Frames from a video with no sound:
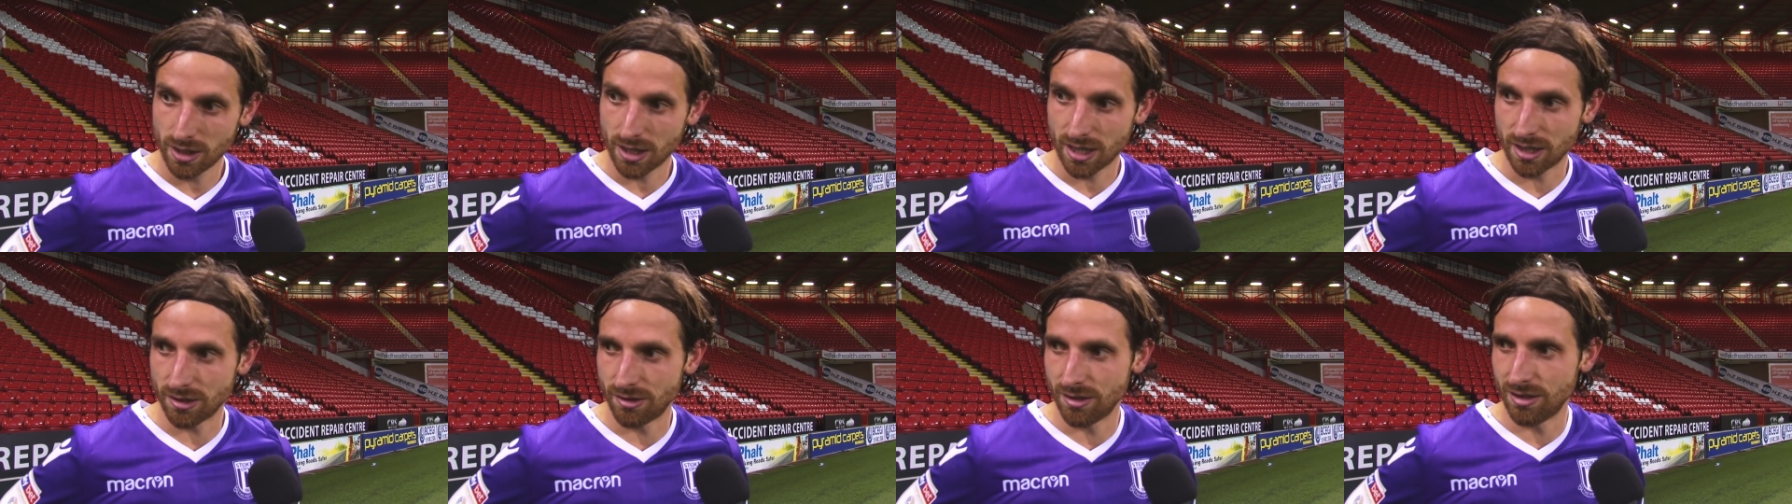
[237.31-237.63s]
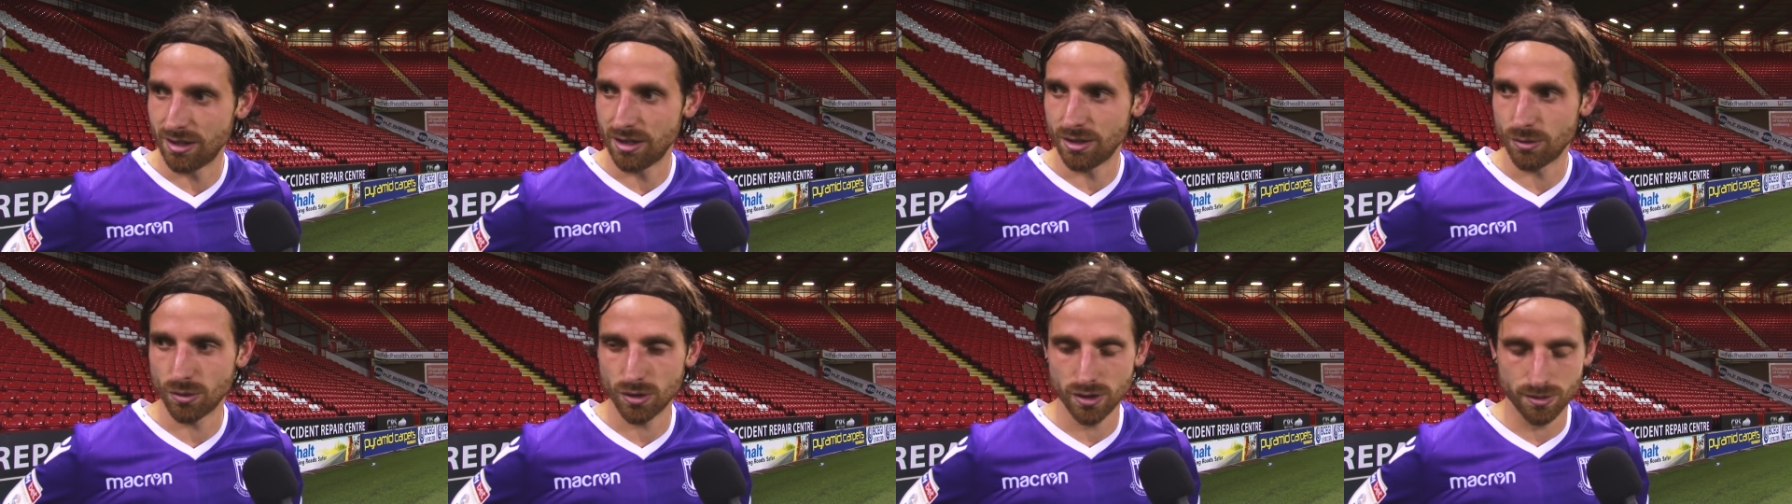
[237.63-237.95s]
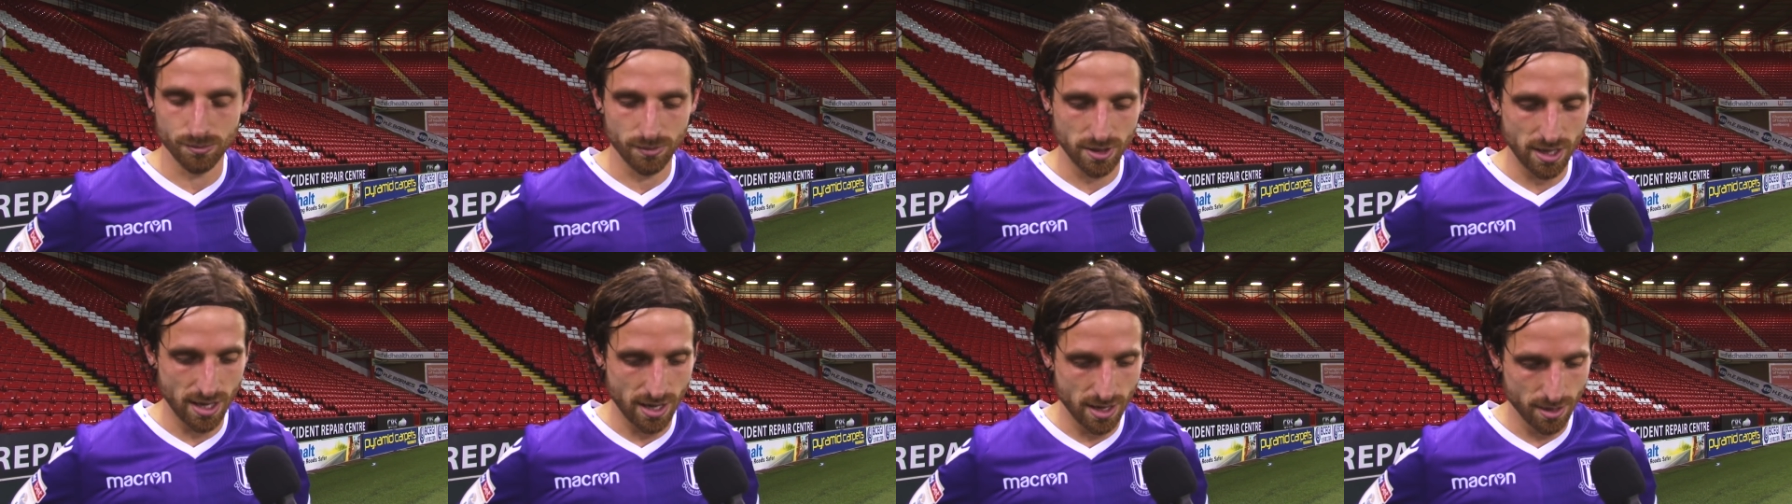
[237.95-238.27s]
Ideally, you want
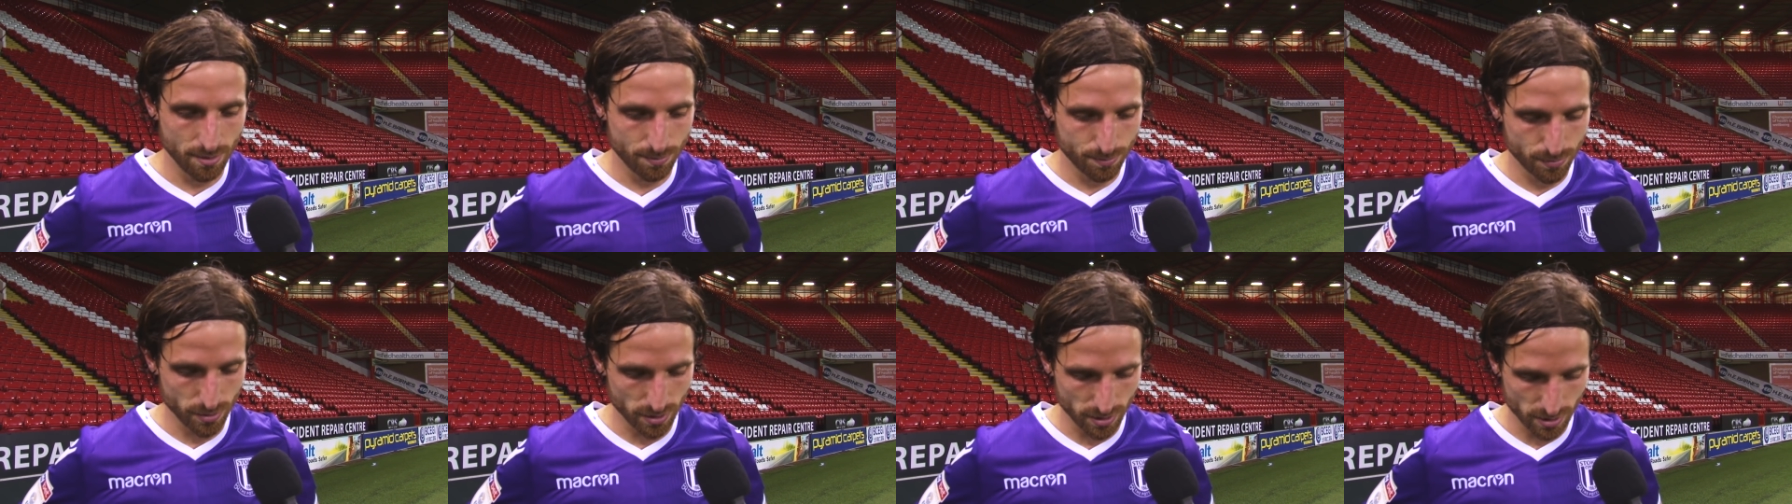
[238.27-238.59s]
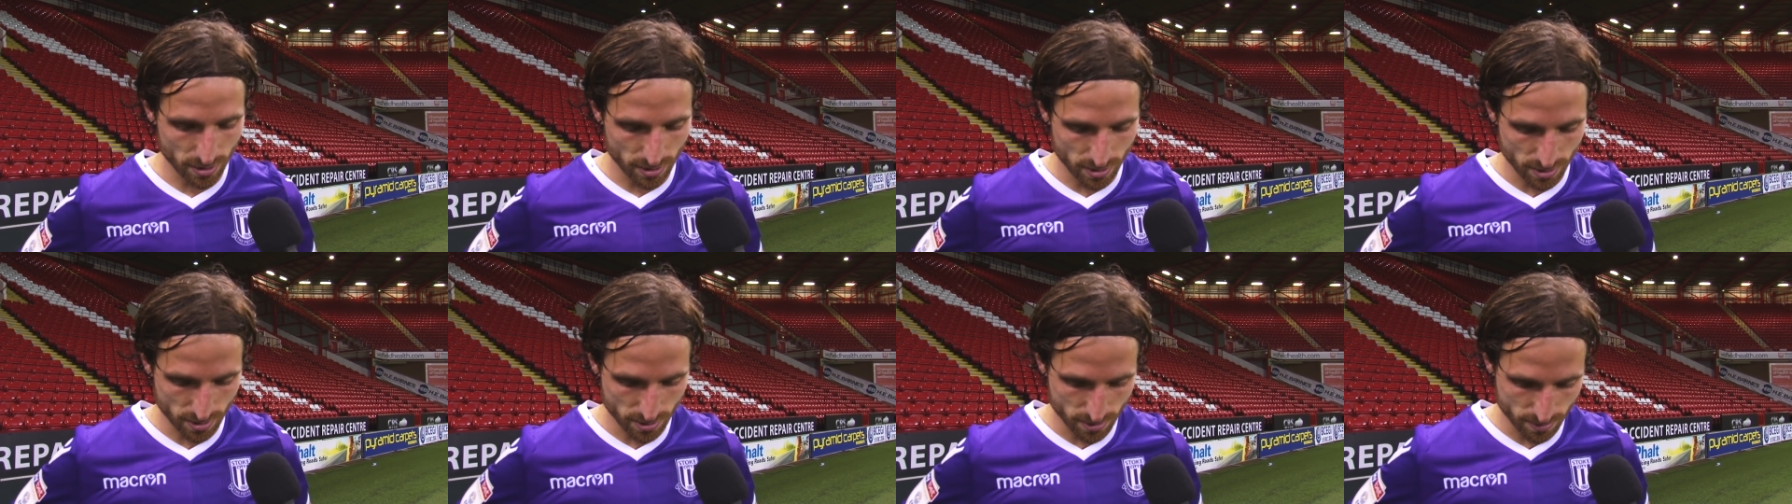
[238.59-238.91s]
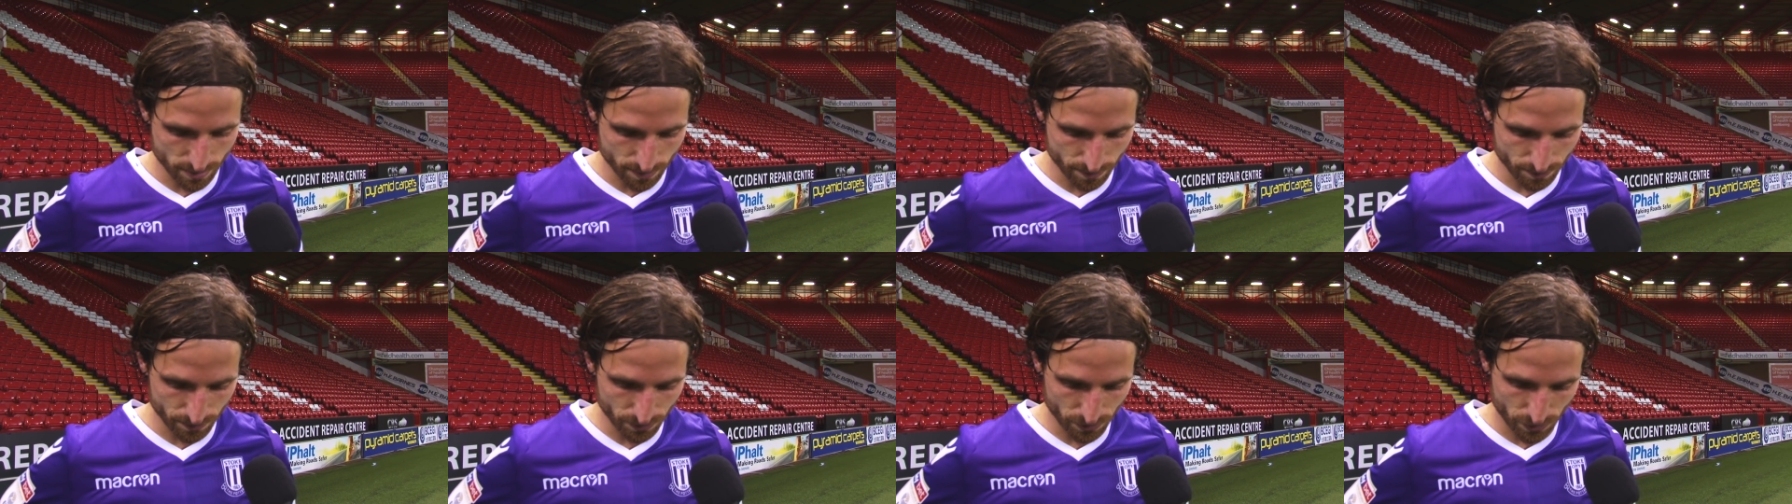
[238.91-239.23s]
him there, but
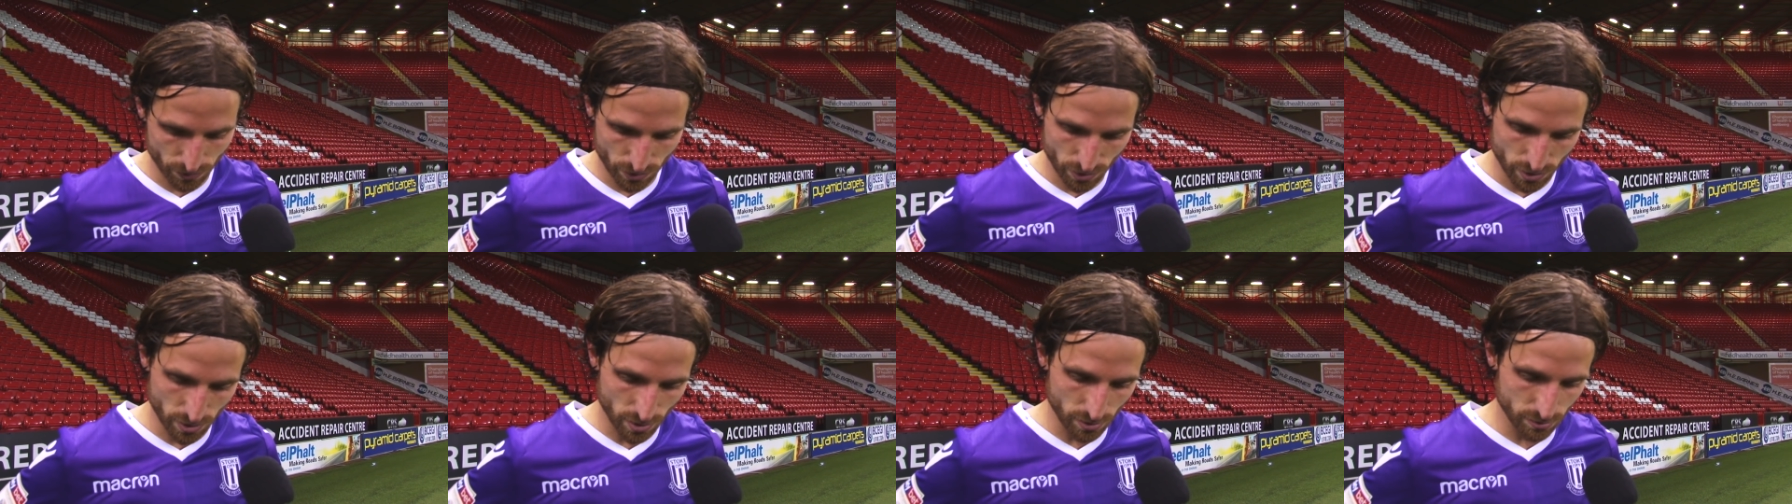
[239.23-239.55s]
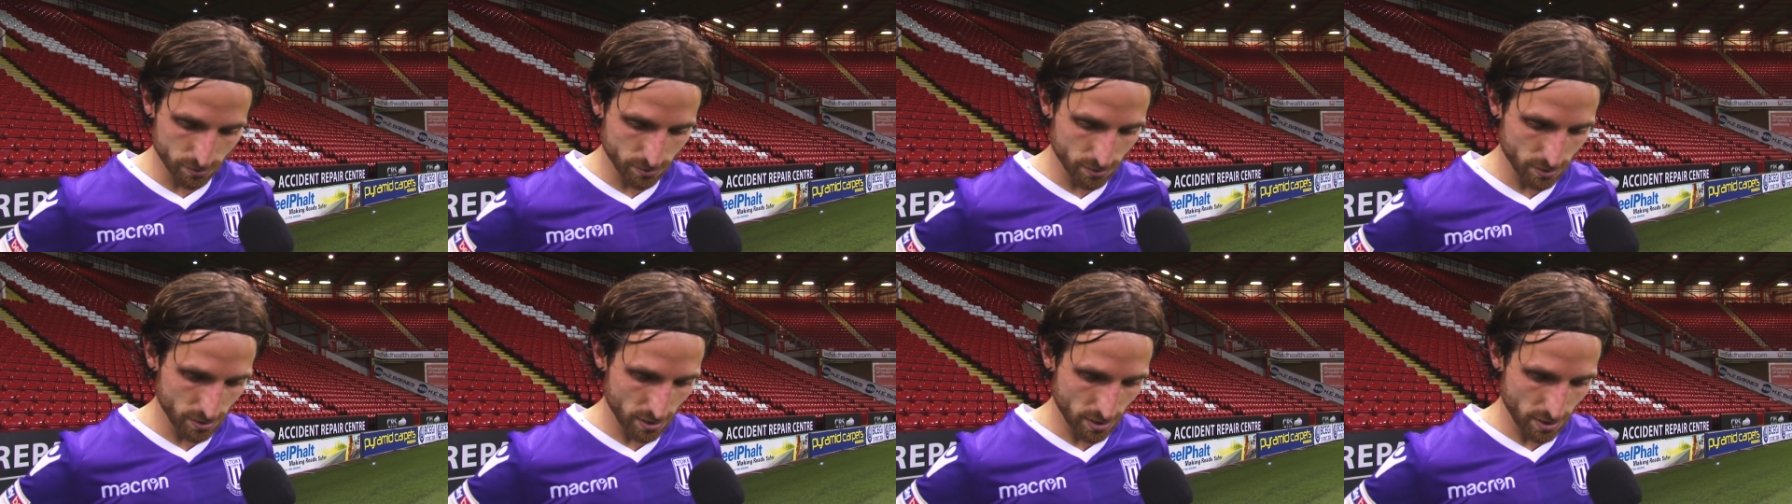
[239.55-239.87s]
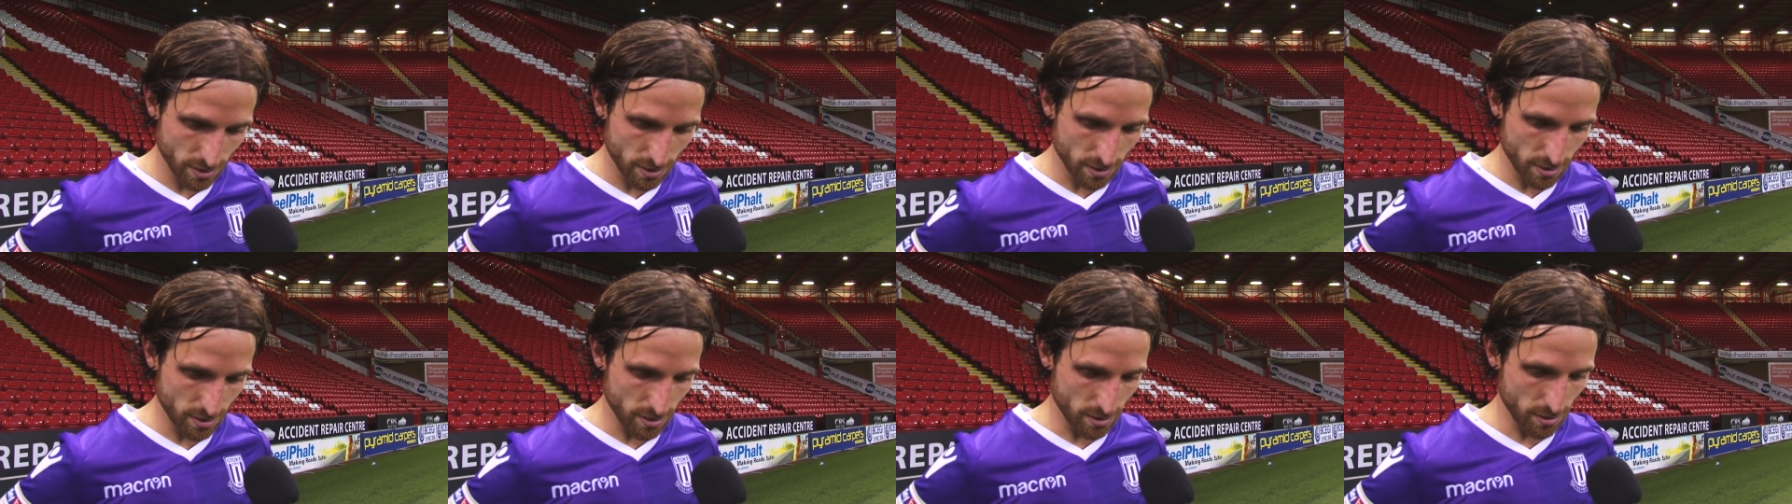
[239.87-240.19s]
um, you know
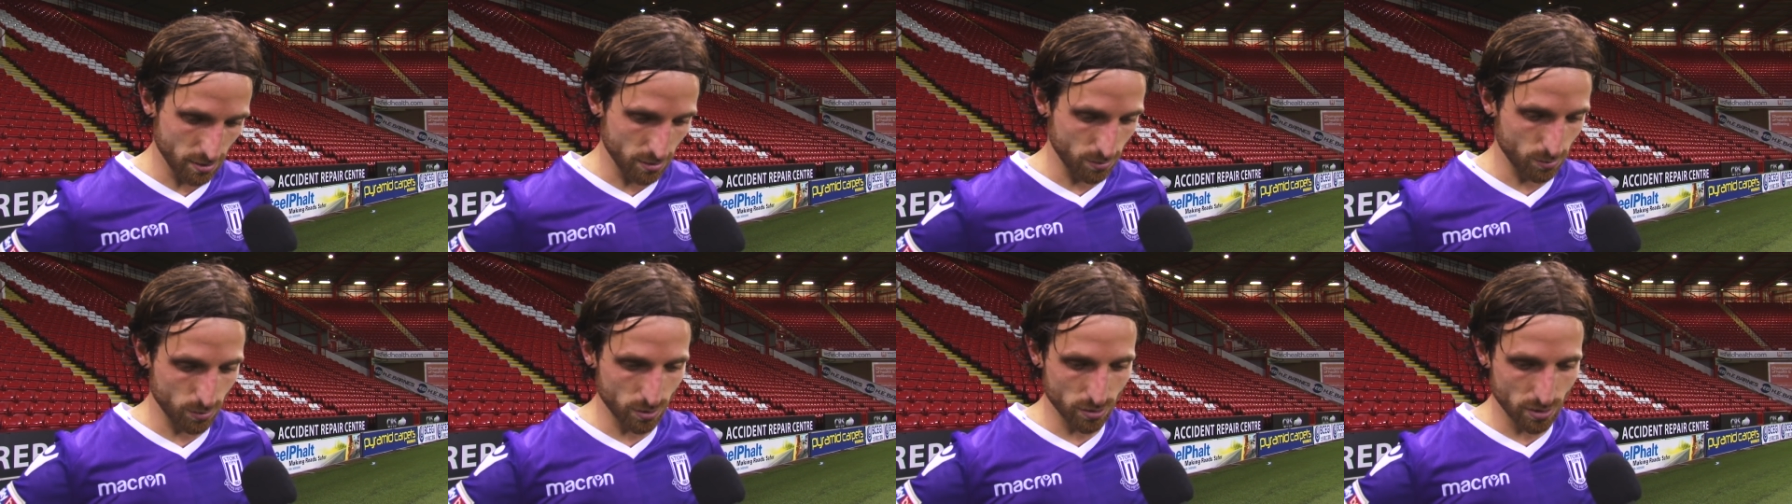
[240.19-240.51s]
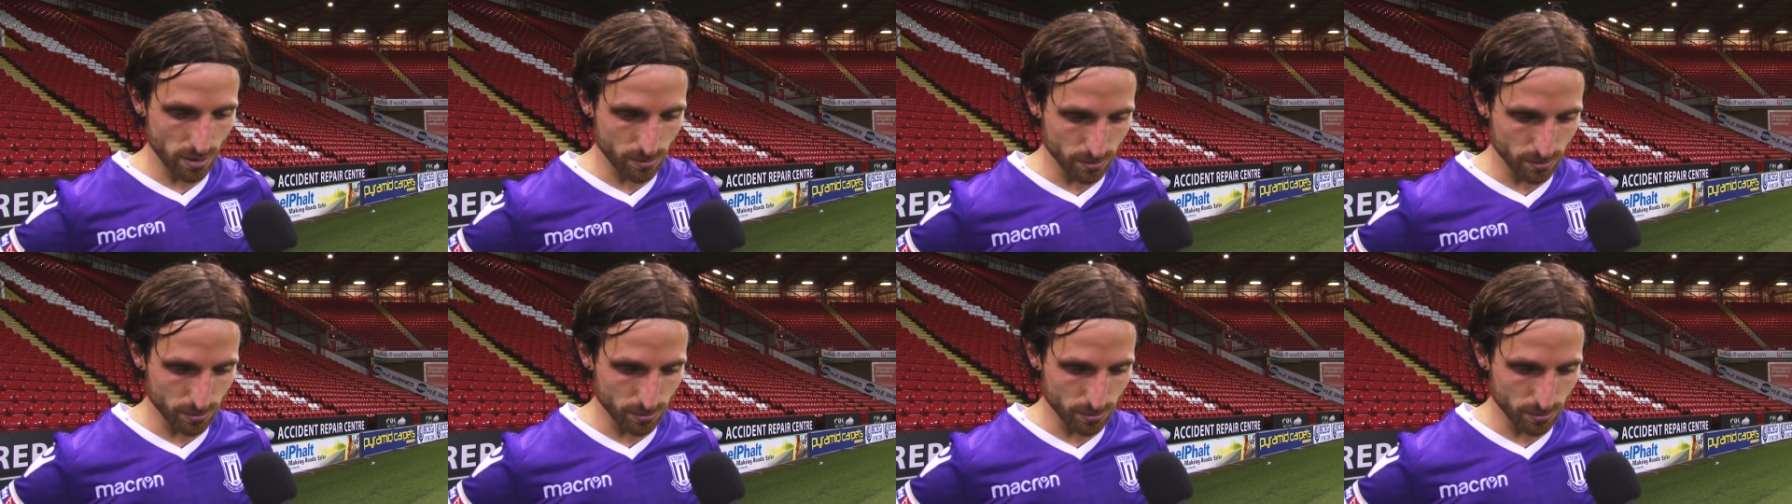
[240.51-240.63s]
uh, we were